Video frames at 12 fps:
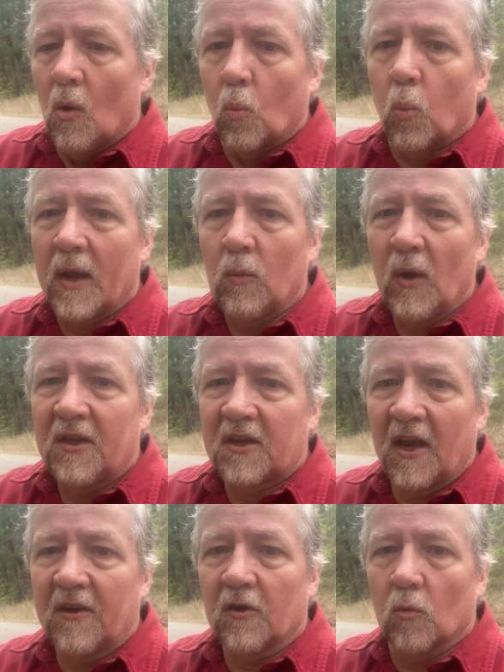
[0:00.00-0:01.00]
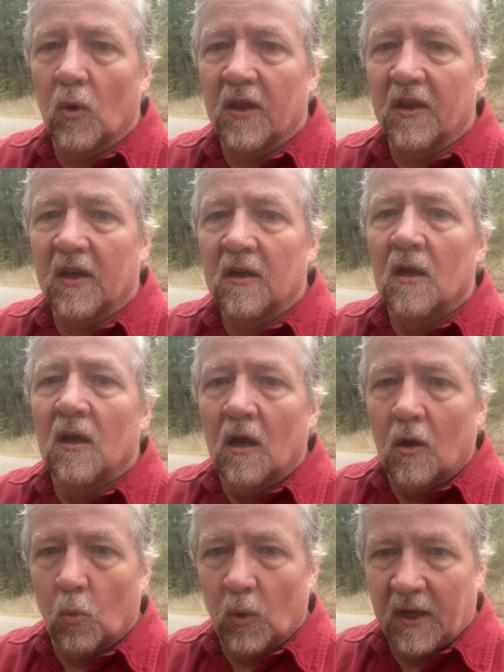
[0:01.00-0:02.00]
When we tinker with it,
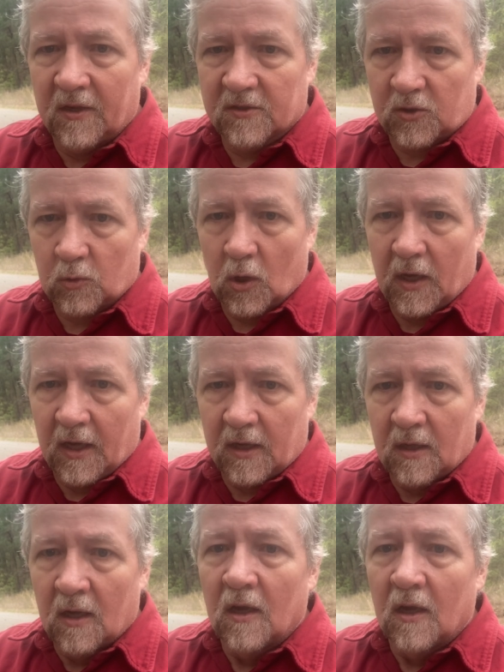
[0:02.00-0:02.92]
we destroy it.